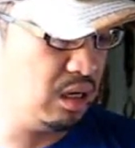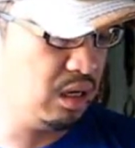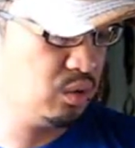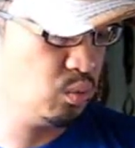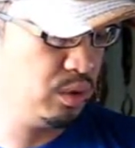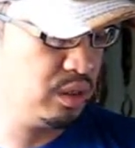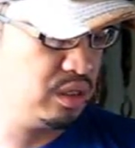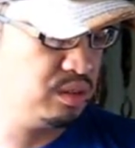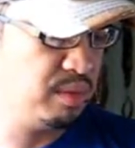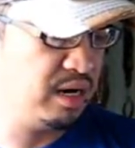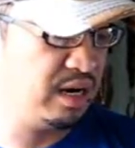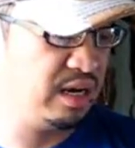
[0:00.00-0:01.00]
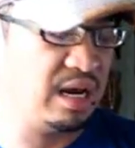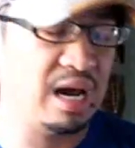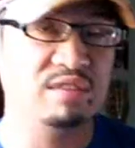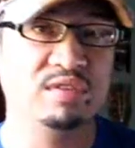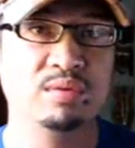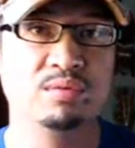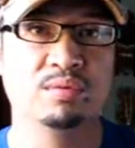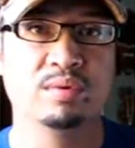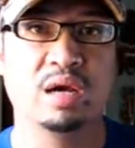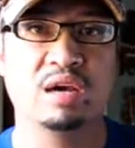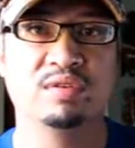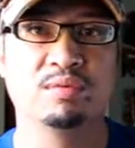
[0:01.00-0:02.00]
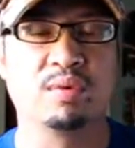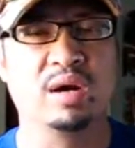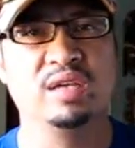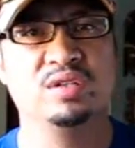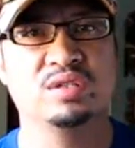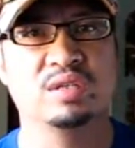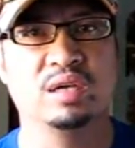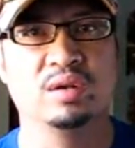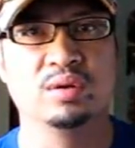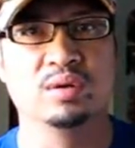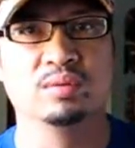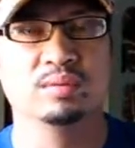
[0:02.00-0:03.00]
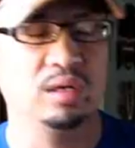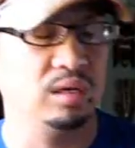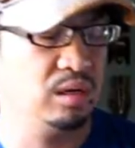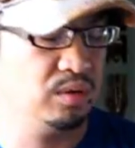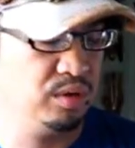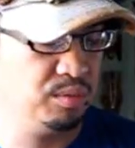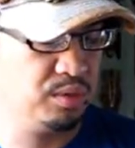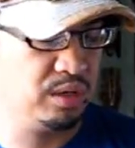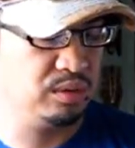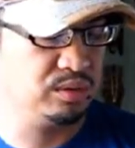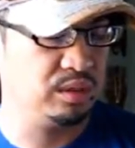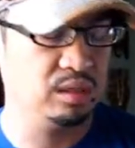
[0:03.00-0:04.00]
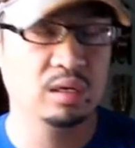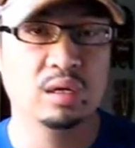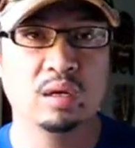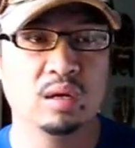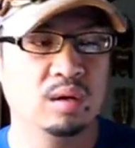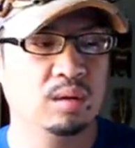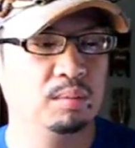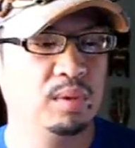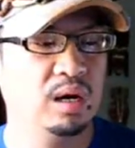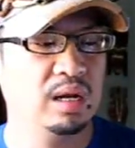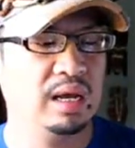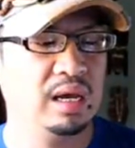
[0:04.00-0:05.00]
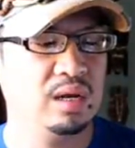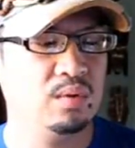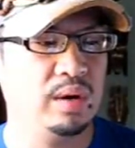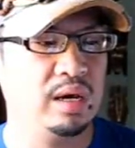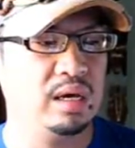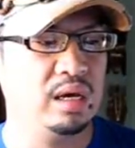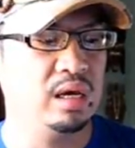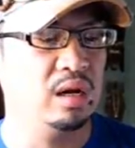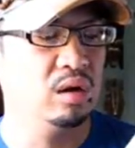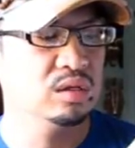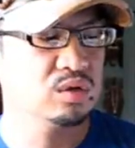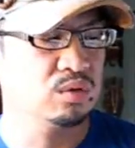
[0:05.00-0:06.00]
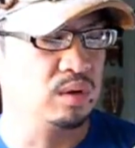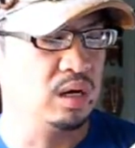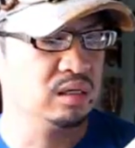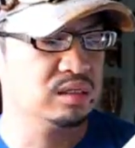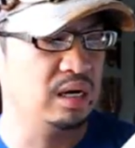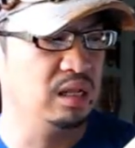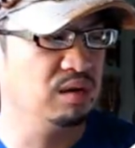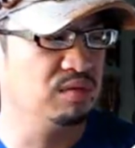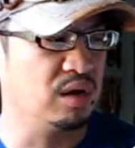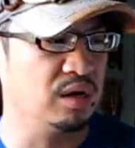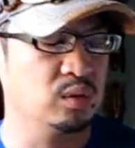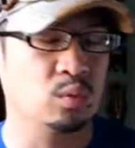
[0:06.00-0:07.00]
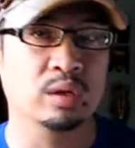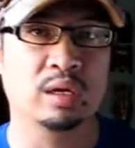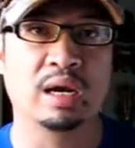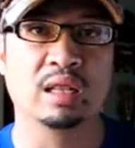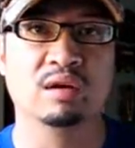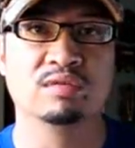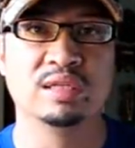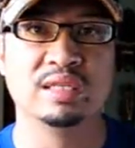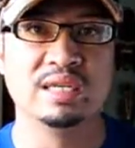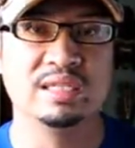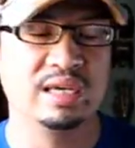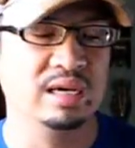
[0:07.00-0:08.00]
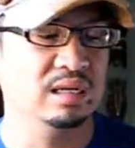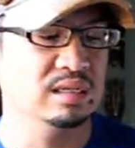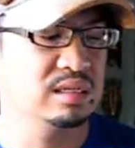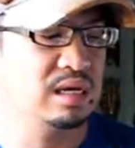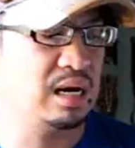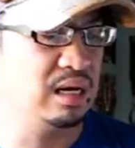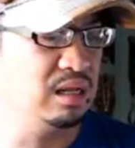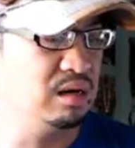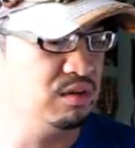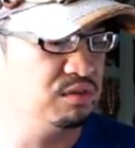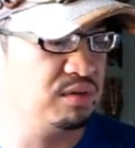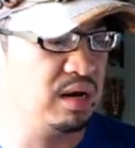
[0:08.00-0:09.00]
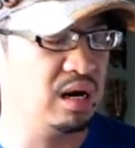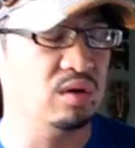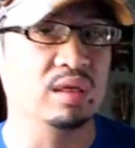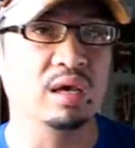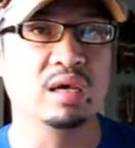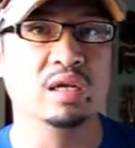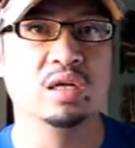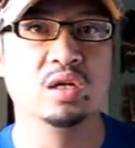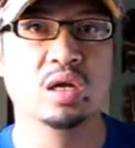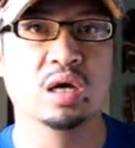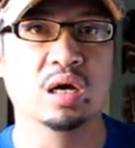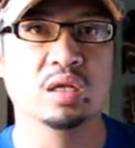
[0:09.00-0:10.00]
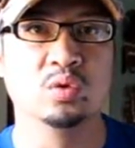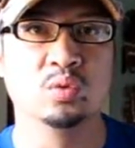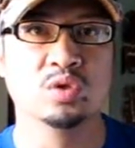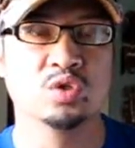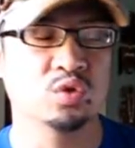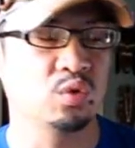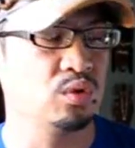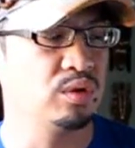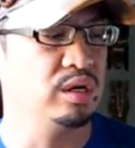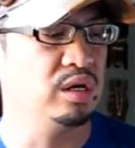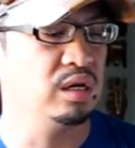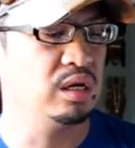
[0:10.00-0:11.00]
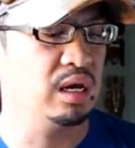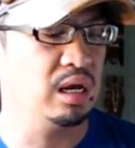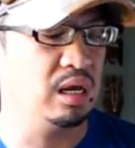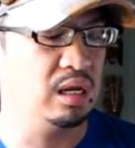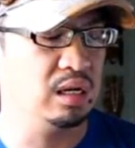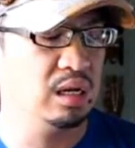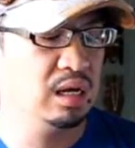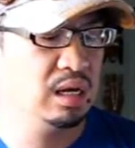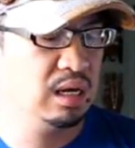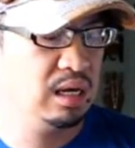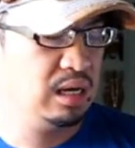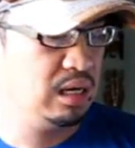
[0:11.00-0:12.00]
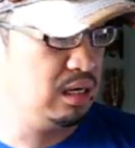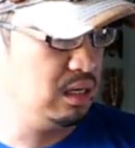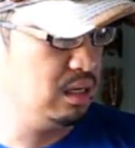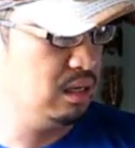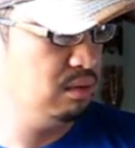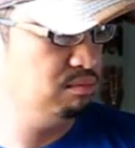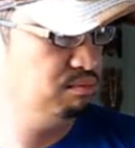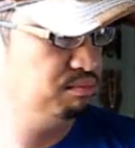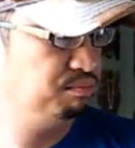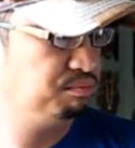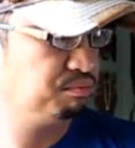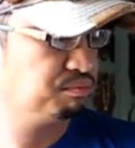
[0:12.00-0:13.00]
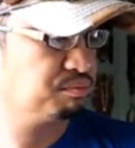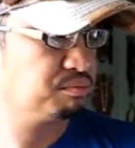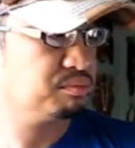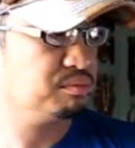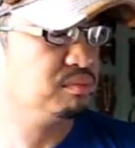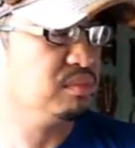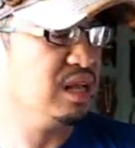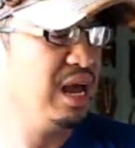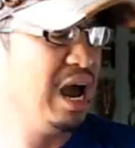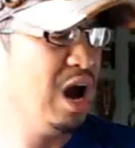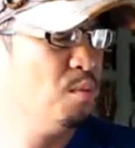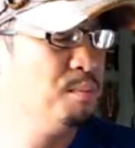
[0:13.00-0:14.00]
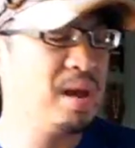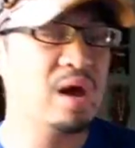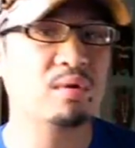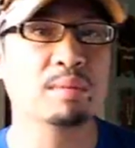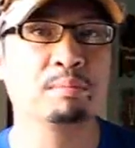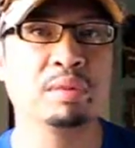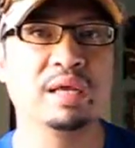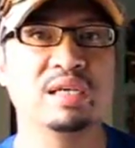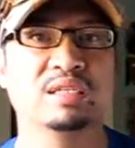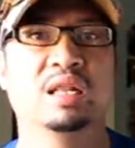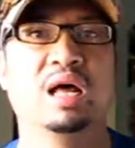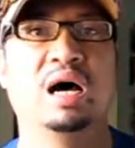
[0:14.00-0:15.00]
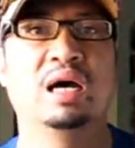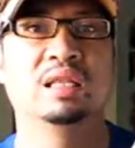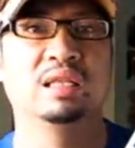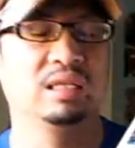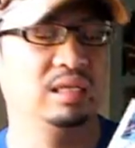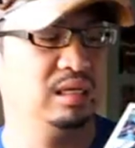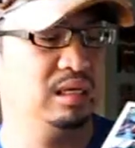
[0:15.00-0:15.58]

artwork is by Ivan Rice. I don't know how do you pronounce it, but anyway, it also rocks. I love the artwork. I love the details. I love how they do the story, and how Mera plays a lot